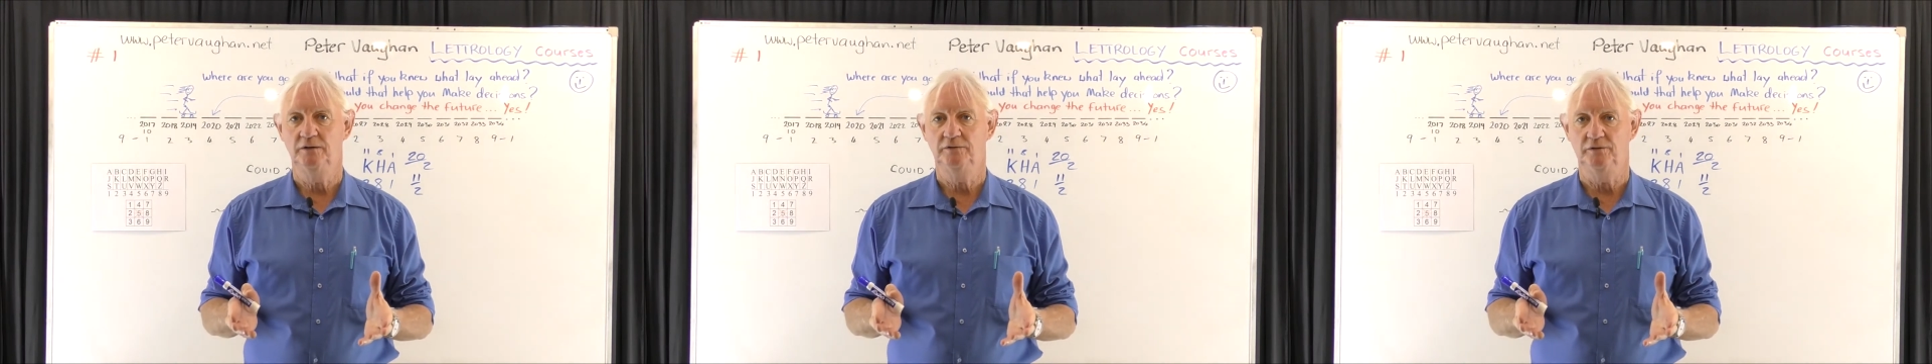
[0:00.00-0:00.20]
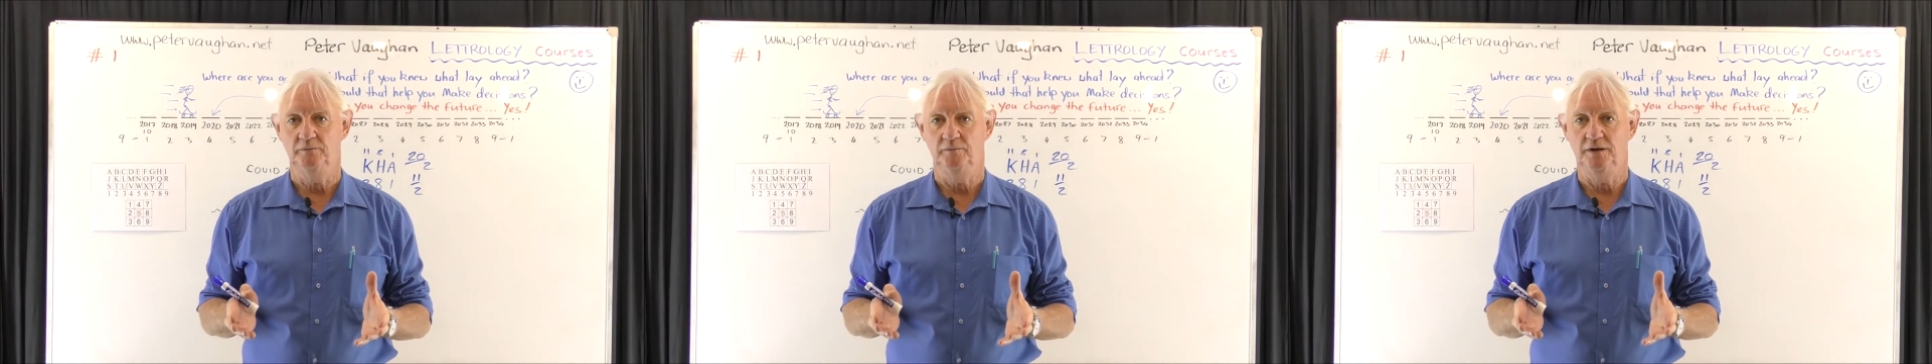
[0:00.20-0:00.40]

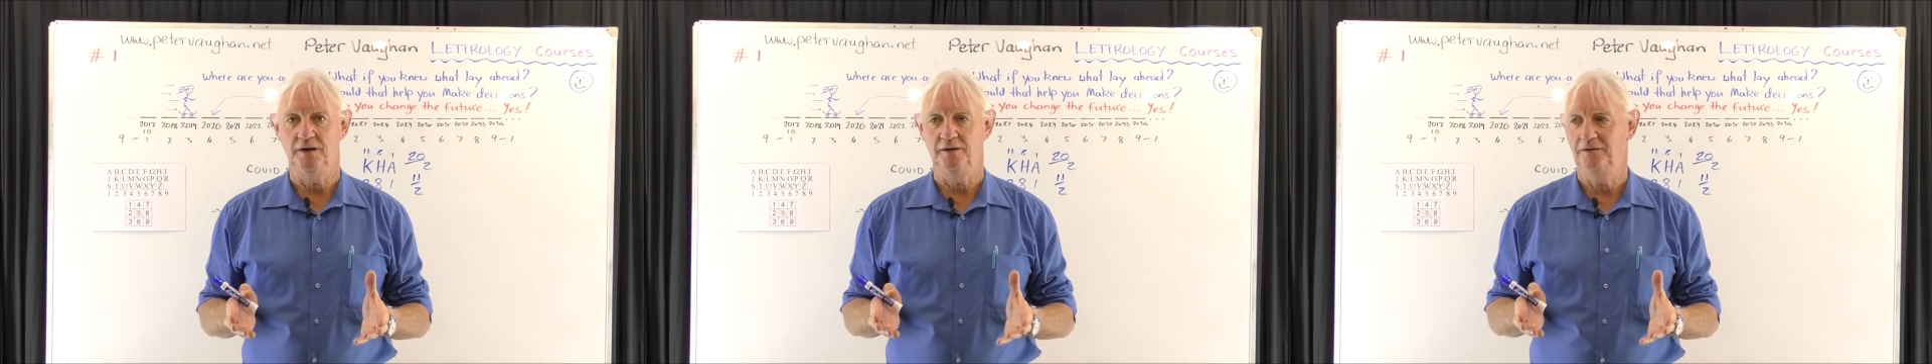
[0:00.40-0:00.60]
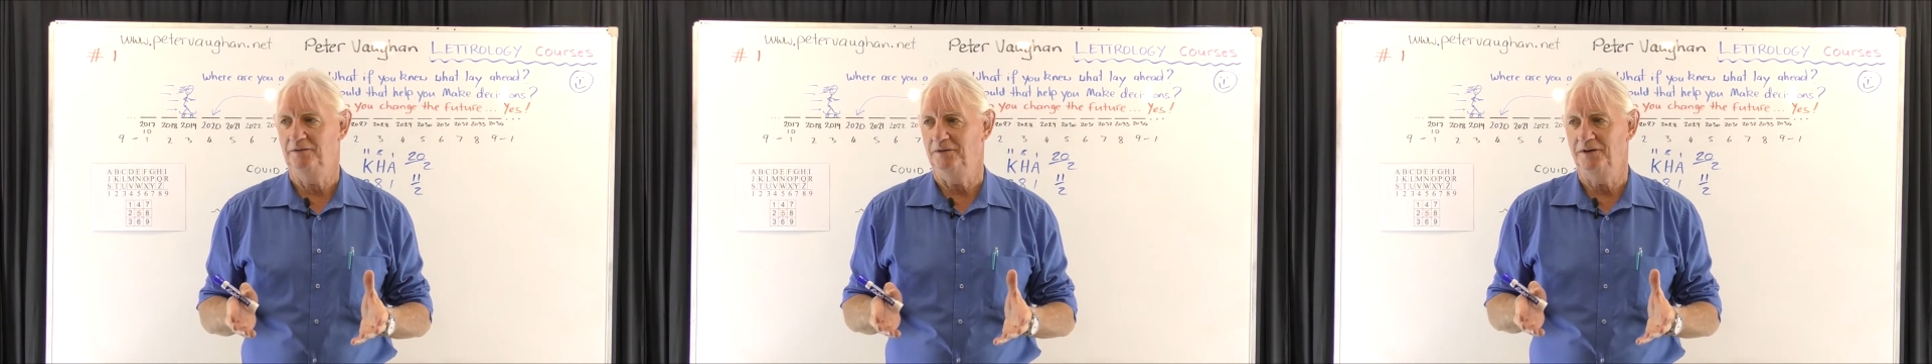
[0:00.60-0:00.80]
from
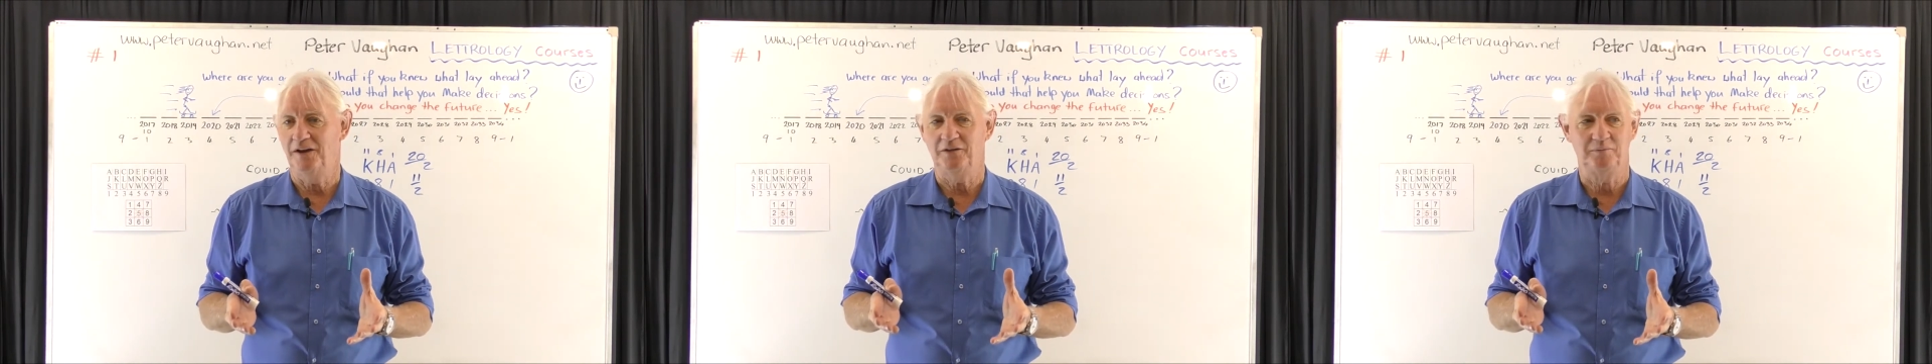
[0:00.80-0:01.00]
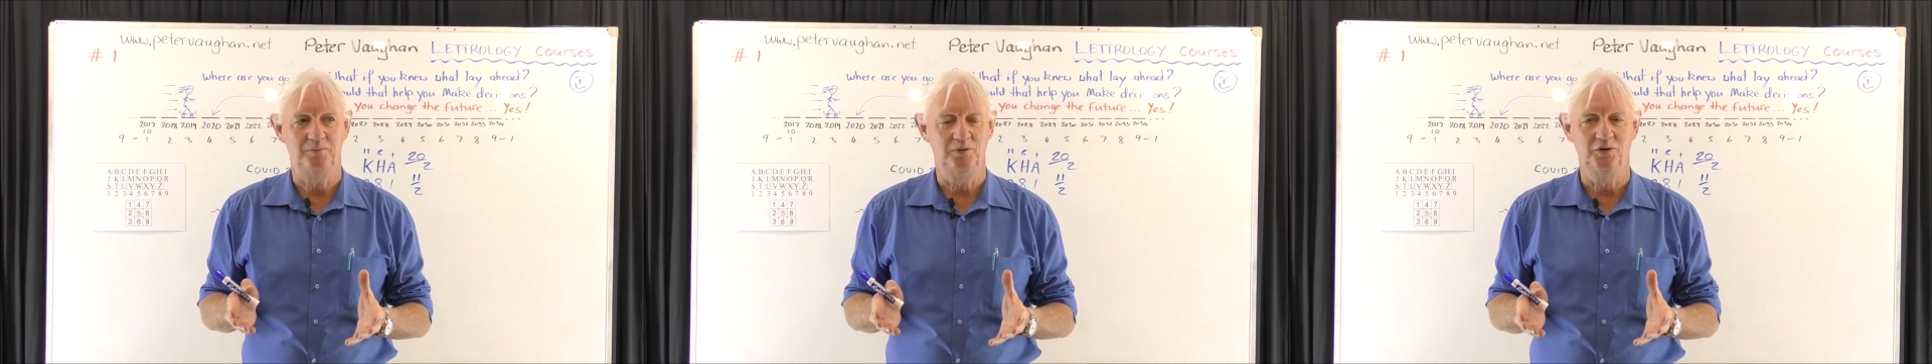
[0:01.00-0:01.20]

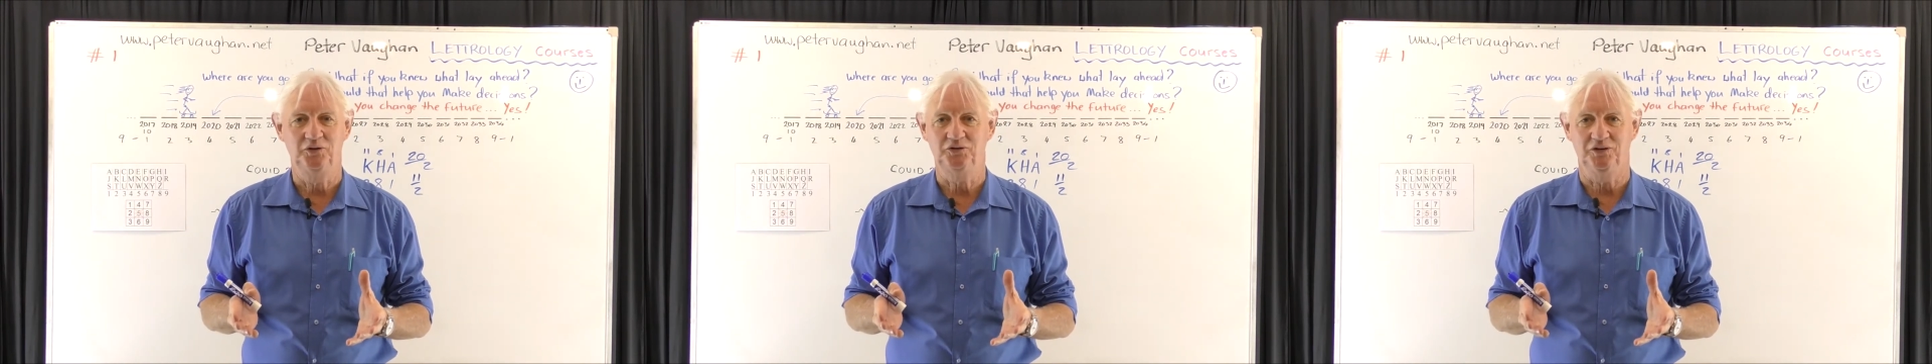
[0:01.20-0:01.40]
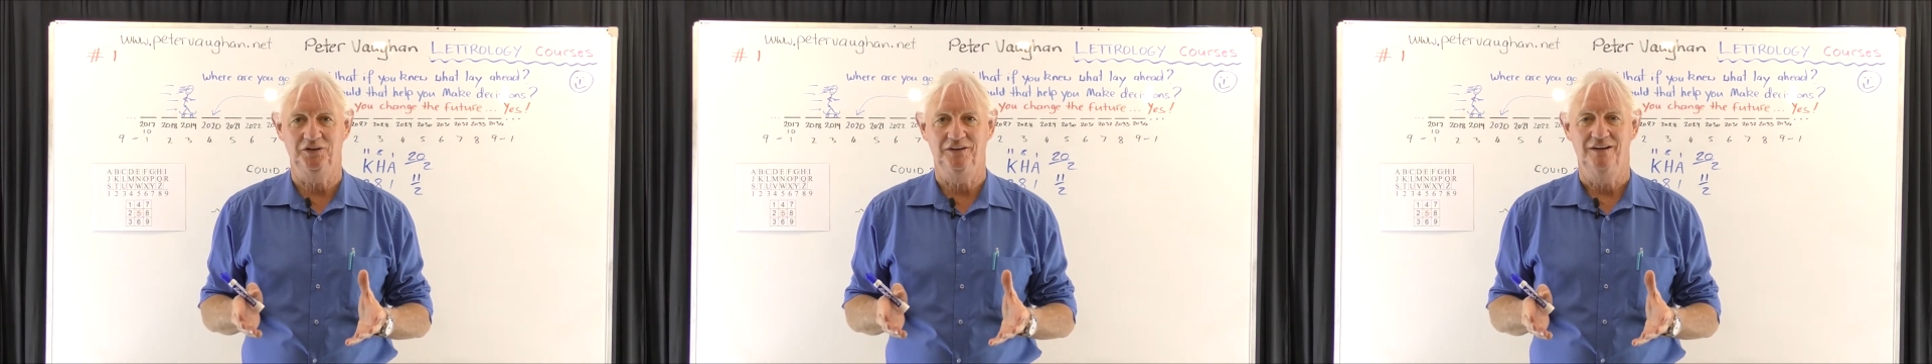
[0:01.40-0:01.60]
another
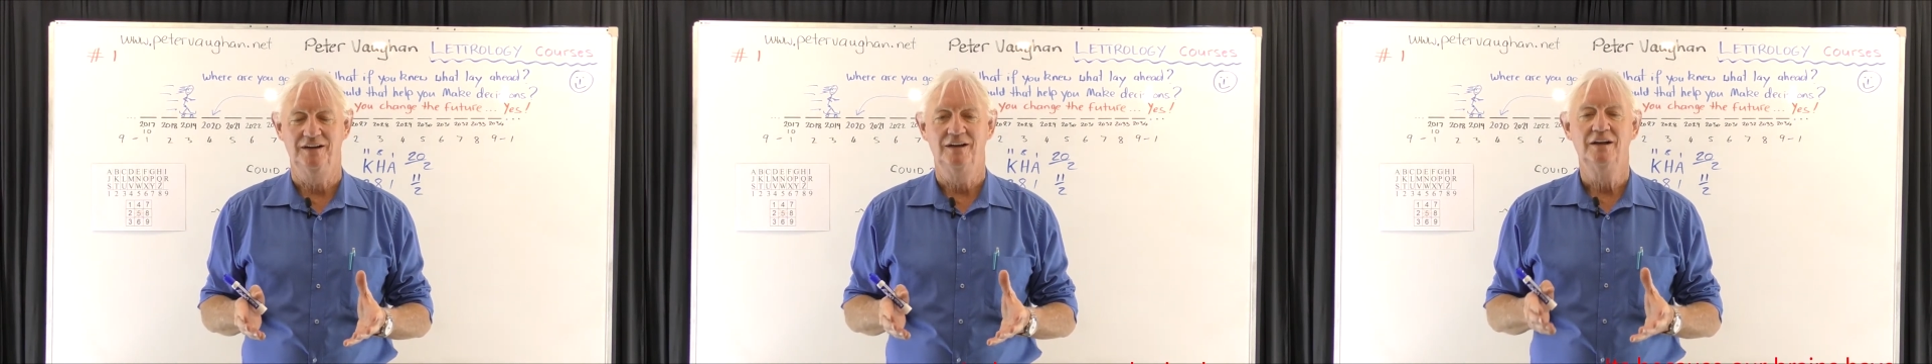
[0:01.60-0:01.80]
person.